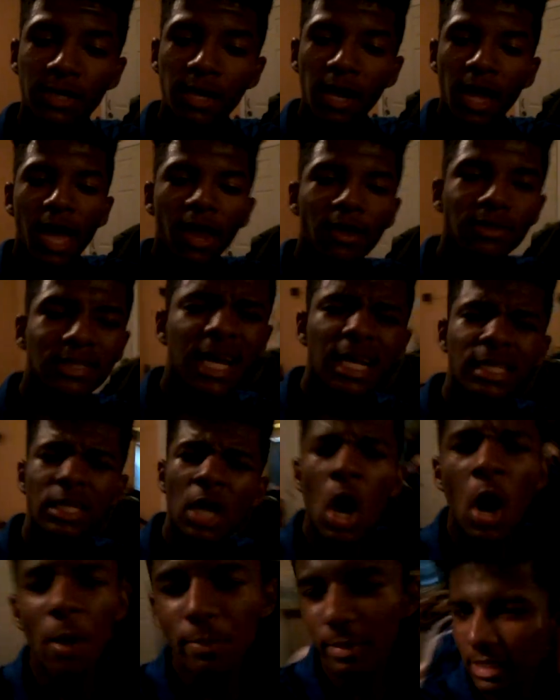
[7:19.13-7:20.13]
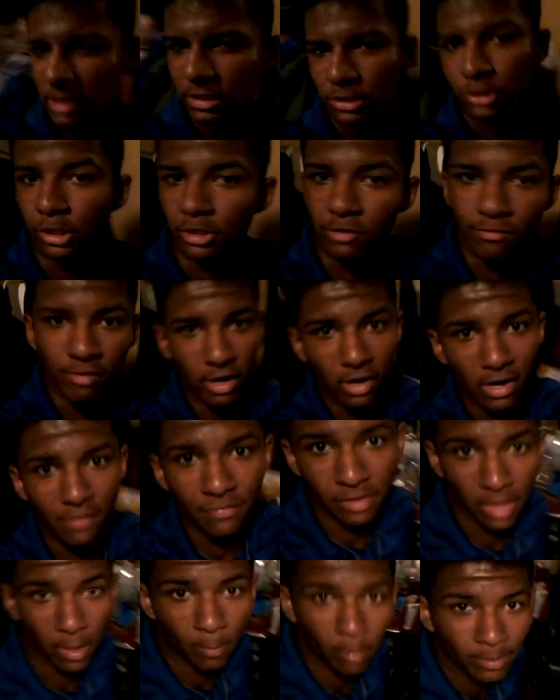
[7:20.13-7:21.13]
Anyways, guys, hope you guys enjoyed this video. If you
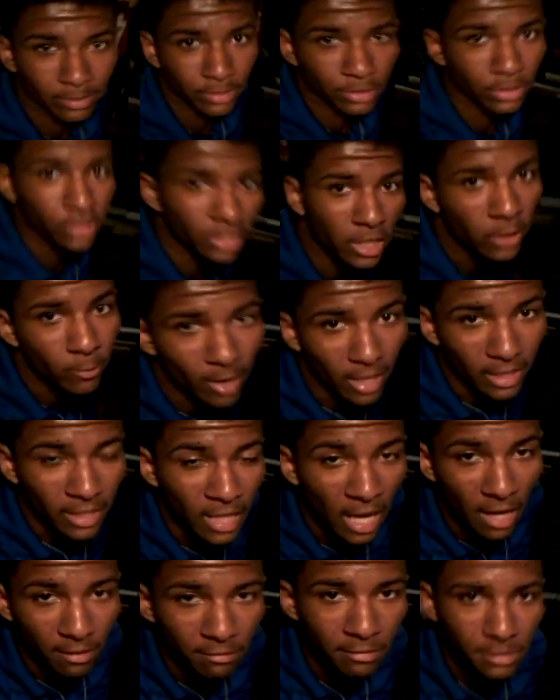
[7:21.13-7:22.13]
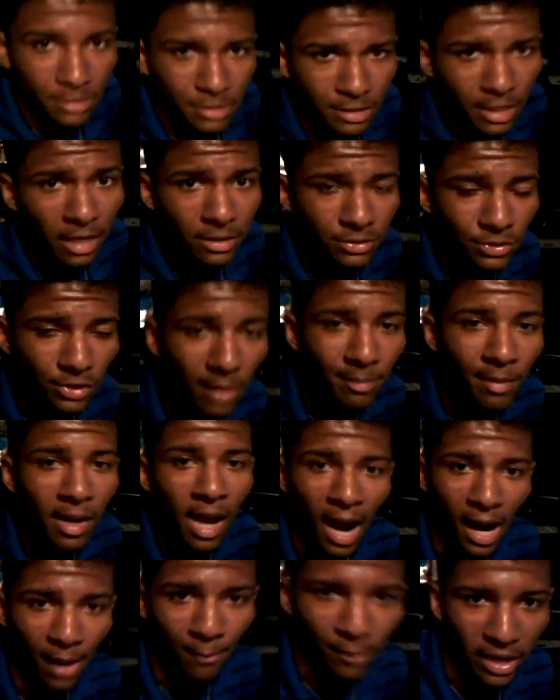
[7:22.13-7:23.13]
did, please make sure to leave a like. If you don't, subscribe.
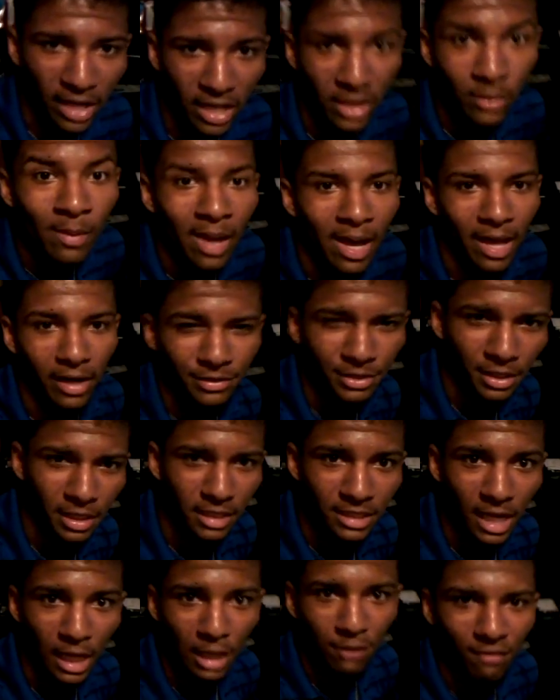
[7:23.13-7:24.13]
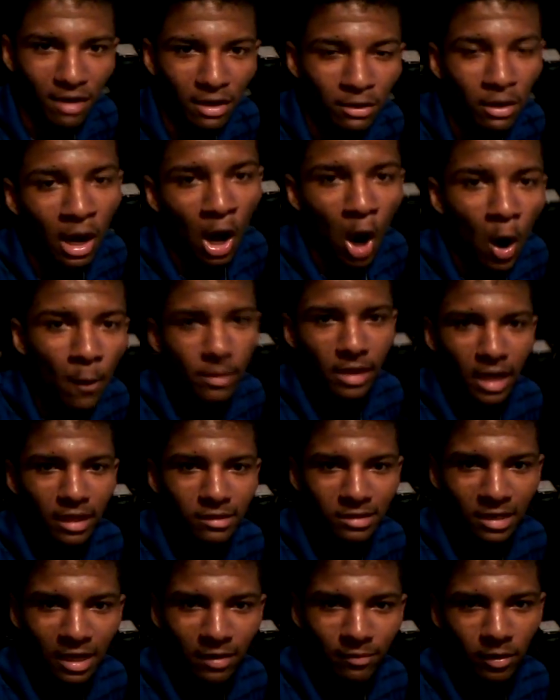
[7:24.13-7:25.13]
I'm Brandon, and I'll see you guys in the next video. Hope you guys
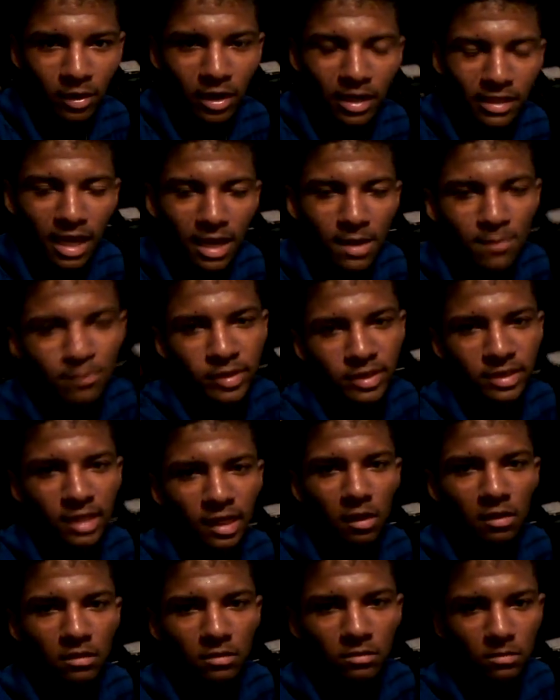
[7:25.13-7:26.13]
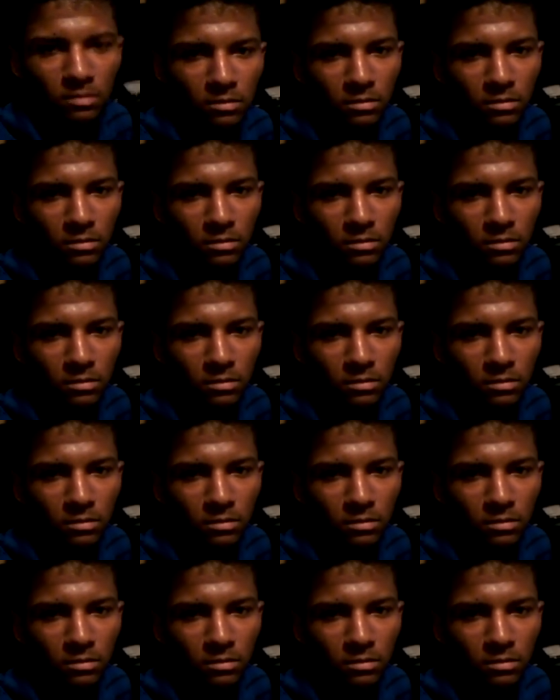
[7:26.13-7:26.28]
have a great day, and peace out.